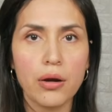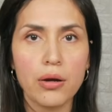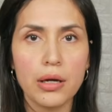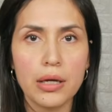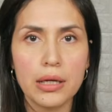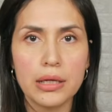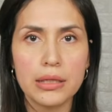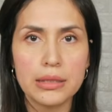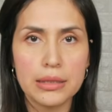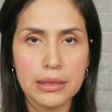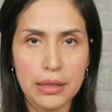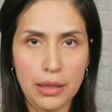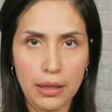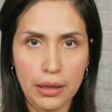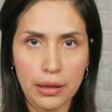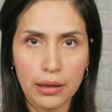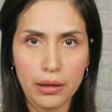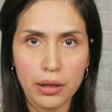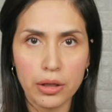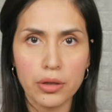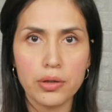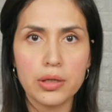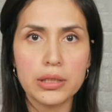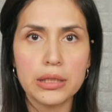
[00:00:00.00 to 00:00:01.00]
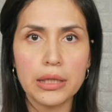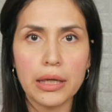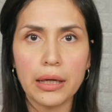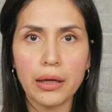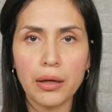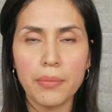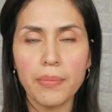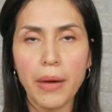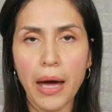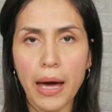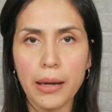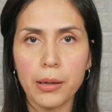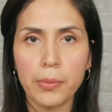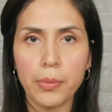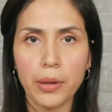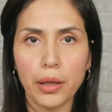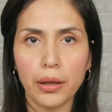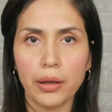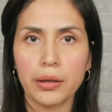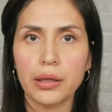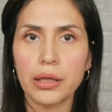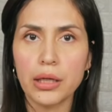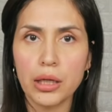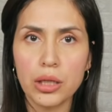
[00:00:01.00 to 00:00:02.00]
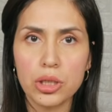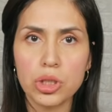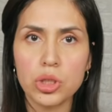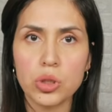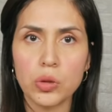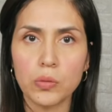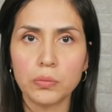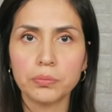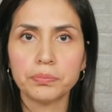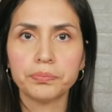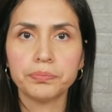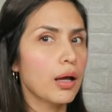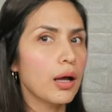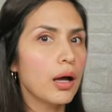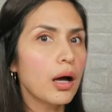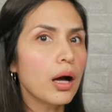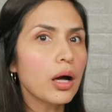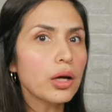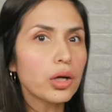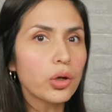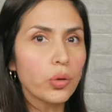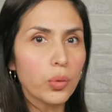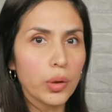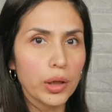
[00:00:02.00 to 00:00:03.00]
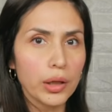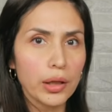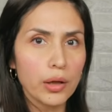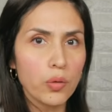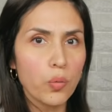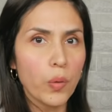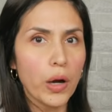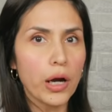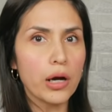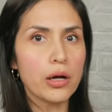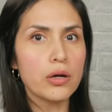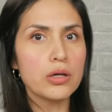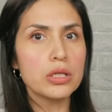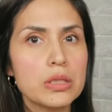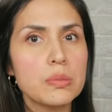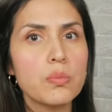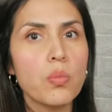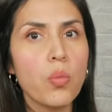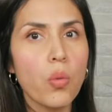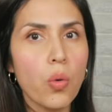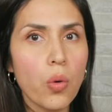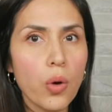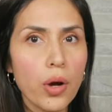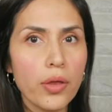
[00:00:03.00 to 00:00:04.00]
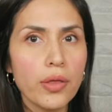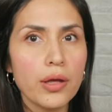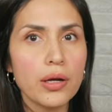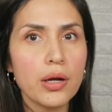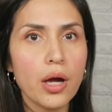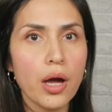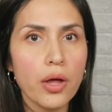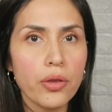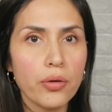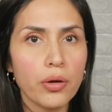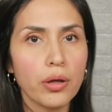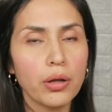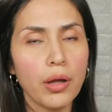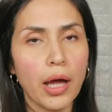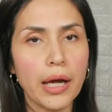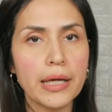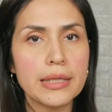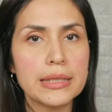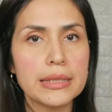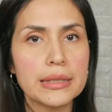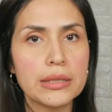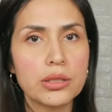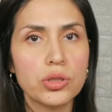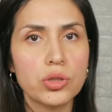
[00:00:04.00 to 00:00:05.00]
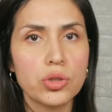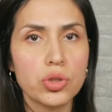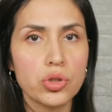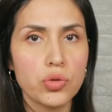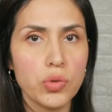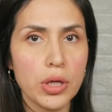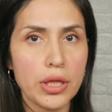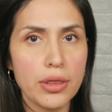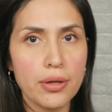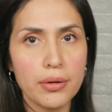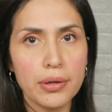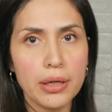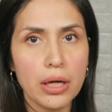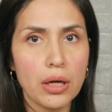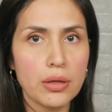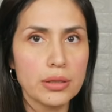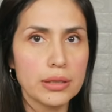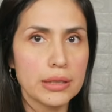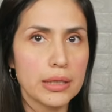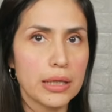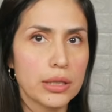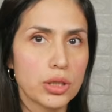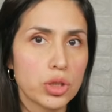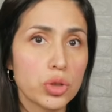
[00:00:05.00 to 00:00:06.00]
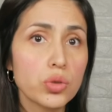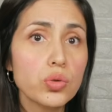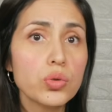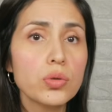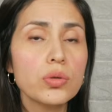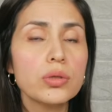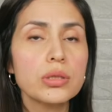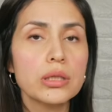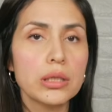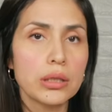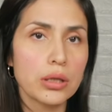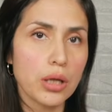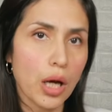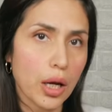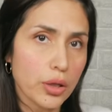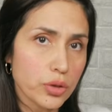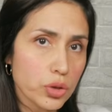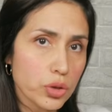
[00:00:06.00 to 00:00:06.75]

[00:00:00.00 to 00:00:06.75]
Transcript: is the clearest incompatibility issue. Acrylic wearers more than other clients need to treat their nails like jewels, not